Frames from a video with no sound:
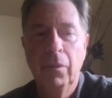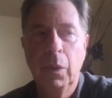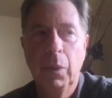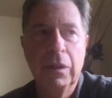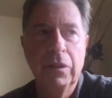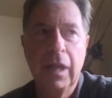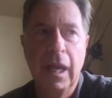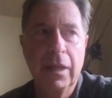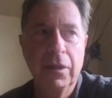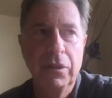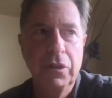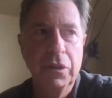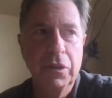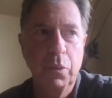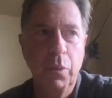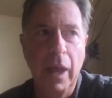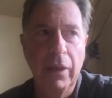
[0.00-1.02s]
we could say it's
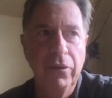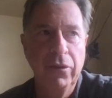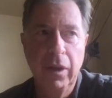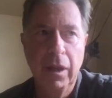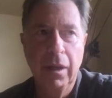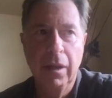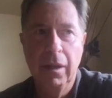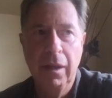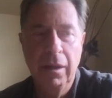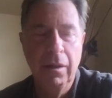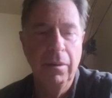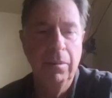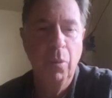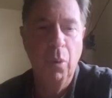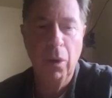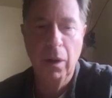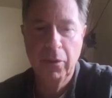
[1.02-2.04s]
just resting
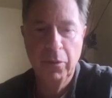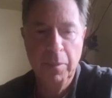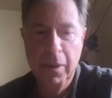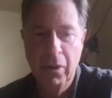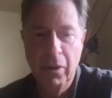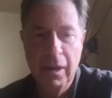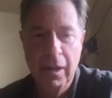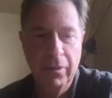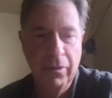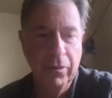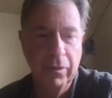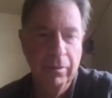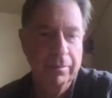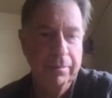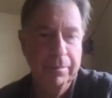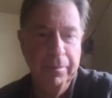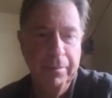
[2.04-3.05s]
in more
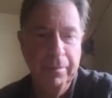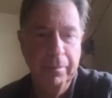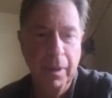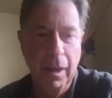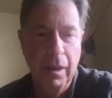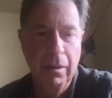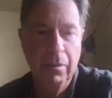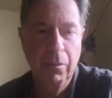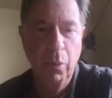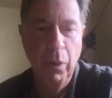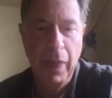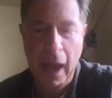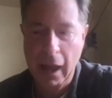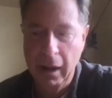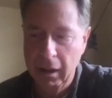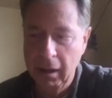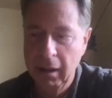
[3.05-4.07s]
experience but
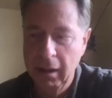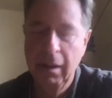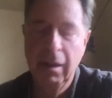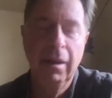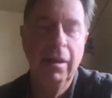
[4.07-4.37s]
without a